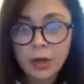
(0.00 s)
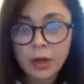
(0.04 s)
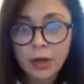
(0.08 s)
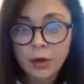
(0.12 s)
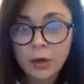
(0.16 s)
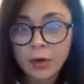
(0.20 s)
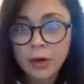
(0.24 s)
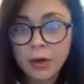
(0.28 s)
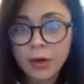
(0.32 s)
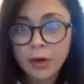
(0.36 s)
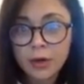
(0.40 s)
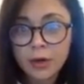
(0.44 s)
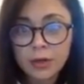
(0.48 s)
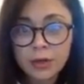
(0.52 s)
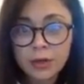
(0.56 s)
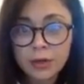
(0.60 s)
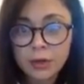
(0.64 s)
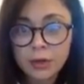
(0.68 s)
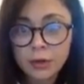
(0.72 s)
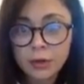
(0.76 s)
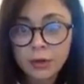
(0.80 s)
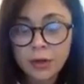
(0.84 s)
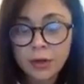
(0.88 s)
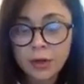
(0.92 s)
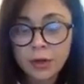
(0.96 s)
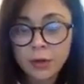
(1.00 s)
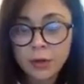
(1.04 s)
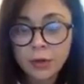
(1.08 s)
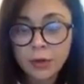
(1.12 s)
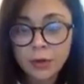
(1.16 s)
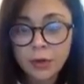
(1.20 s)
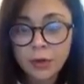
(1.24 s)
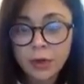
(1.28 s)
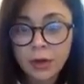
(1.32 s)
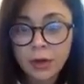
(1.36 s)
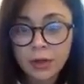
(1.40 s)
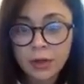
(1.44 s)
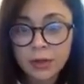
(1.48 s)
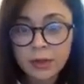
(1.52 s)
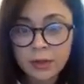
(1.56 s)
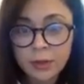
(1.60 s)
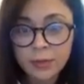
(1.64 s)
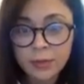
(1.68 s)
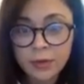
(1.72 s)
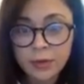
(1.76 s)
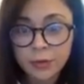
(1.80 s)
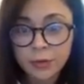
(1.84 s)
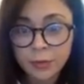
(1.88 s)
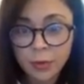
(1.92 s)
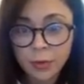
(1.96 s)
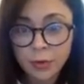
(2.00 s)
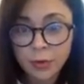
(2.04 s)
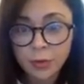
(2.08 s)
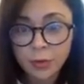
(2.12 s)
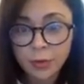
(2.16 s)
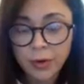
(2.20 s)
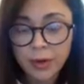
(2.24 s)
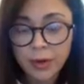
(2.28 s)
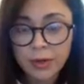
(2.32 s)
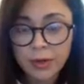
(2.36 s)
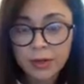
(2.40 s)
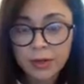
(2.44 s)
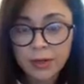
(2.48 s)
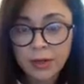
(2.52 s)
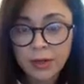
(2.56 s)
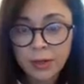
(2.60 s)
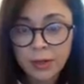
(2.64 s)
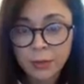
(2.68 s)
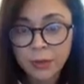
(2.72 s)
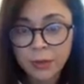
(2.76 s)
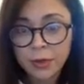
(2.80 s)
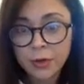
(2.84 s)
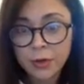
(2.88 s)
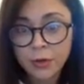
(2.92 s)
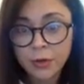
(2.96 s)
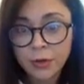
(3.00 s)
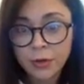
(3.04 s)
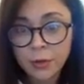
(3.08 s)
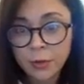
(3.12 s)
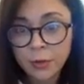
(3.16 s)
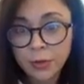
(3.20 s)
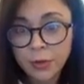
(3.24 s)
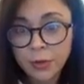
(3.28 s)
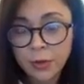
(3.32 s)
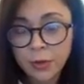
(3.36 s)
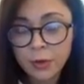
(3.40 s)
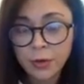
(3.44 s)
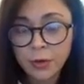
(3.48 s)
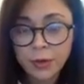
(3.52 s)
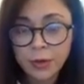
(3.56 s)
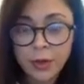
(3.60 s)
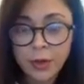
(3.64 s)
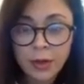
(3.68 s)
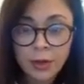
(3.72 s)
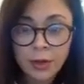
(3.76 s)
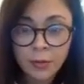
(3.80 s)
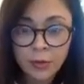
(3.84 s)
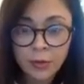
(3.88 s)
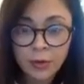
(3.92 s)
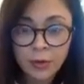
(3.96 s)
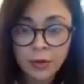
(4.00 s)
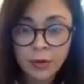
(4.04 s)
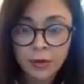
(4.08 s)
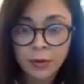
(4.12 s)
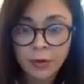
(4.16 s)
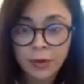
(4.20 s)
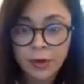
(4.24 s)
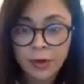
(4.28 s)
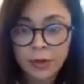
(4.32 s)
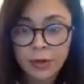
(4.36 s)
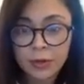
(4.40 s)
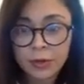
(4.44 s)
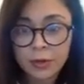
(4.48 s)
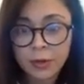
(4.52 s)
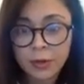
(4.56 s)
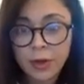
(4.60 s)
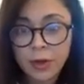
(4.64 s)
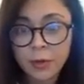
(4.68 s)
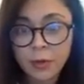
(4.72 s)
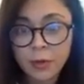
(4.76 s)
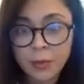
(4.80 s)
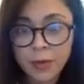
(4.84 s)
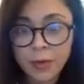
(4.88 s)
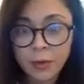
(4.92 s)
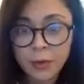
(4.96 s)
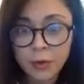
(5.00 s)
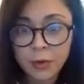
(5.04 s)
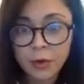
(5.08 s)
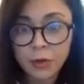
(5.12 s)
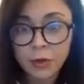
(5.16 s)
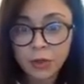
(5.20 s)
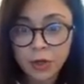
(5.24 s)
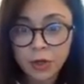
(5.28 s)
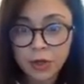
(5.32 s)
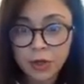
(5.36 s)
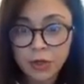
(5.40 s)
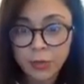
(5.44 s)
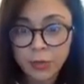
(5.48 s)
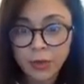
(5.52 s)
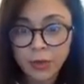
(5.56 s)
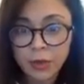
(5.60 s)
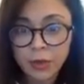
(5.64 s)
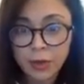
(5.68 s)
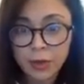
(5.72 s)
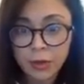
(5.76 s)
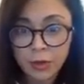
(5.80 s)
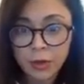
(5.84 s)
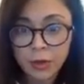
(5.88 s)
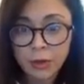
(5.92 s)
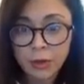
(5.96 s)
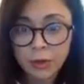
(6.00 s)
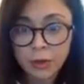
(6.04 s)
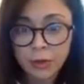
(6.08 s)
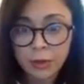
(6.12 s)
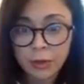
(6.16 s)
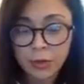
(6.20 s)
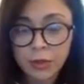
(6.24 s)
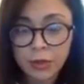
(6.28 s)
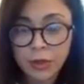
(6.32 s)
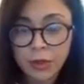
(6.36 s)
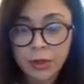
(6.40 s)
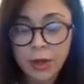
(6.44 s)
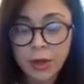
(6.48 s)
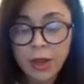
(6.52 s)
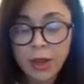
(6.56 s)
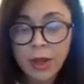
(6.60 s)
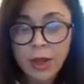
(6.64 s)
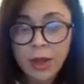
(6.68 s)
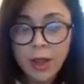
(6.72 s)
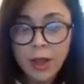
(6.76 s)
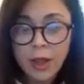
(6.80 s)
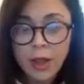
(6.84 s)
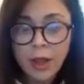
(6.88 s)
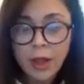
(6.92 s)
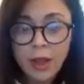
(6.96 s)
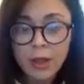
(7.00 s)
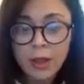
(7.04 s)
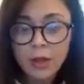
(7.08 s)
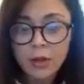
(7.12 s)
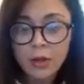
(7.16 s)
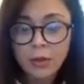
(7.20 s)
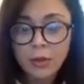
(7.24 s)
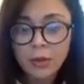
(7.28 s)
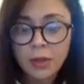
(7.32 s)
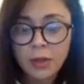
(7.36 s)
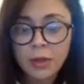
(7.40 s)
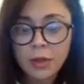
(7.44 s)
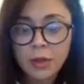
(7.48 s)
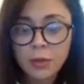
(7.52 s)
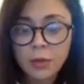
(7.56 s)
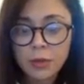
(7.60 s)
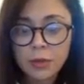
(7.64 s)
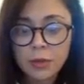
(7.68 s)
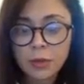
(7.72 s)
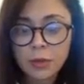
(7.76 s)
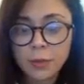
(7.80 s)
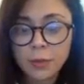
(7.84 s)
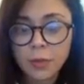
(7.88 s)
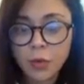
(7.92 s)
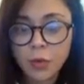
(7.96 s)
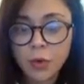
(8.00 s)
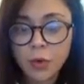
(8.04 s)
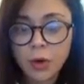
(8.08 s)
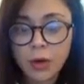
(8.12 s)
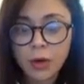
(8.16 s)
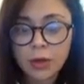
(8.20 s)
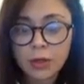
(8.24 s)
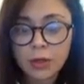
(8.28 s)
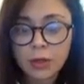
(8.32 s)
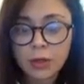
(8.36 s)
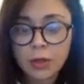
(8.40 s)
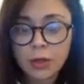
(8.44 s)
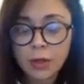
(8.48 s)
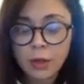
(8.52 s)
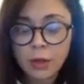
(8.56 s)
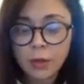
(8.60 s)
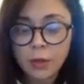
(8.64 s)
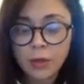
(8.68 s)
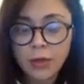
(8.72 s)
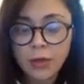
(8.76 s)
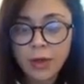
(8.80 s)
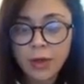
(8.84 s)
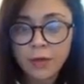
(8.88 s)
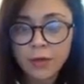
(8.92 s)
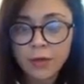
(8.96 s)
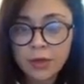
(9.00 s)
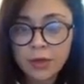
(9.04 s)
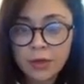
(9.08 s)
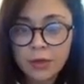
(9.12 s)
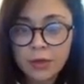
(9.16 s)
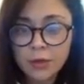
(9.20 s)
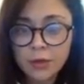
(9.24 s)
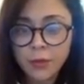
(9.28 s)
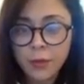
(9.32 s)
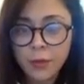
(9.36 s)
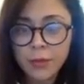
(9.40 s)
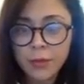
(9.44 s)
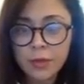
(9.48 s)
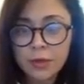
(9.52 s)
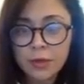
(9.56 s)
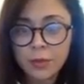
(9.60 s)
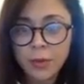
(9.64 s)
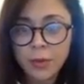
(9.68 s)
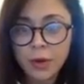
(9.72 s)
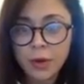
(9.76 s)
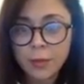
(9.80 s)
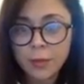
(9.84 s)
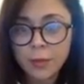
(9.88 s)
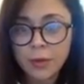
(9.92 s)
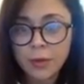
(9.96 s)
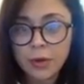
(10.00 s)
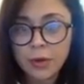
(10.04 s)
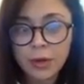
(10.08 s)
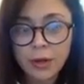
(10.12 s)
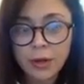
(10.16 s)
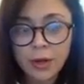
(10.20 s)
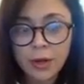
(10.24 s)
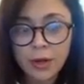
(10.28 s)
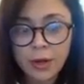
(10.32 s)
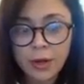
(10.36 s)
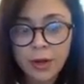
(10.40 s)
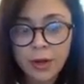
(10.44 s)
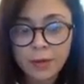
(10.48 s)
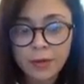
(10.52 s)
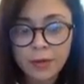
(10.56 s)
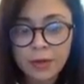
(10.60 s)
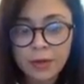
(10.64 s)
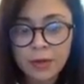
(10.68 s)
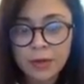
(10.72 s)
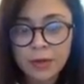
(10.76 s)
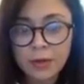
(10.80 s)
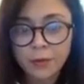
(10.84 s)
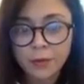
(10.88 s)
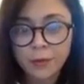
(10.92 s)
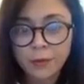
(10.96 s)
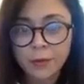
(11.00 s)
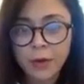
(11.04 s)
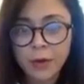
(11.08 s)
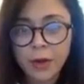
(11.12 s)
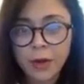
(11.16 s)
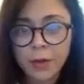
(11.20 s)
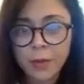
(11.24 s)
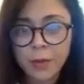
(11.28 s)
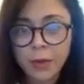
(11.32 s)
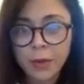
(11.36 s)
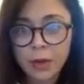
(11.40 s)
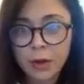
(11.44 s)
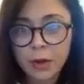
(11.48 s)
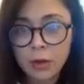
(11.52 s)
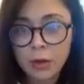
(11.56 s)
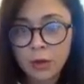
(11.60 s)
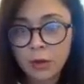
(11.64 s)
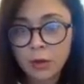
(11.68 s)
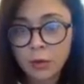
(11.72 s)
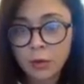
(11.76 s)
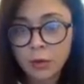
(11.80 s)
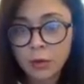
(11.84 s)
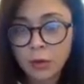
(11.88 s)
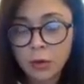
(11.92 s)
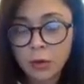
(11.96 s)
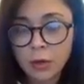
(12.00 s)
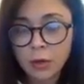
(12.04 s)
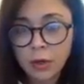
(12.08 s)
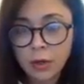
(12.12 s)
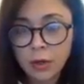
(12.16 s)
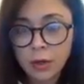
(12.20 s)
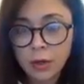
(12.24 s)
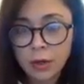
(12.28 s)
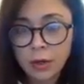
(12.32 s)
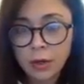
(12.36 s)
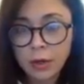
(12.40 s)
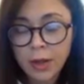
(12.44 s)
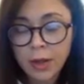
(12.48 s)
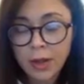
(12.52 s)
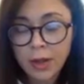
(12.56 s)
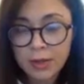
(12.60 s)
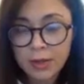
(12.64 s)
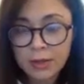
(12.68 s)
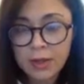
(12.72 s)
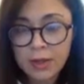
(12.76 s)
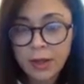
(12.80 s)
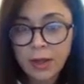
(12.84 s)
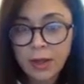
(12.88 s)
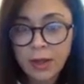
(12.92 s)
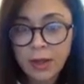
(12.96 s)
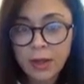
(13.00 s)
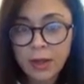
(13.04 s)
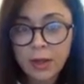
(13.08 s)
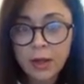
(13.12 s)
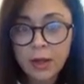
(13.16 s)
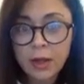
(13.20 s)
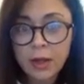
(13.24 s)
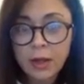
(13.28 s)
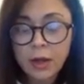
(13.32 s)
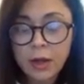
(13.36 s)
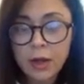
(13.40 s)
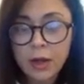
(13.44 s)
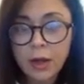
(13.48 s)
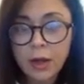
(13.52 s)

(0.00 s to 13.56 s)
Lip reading: agree or disagree with your concept of moral praise, that he would agree with it or that he wouldn't agree to it. So that would be your judgment, your conclusion. And then you would support with evidence from the SmartBook and evidence from your essay,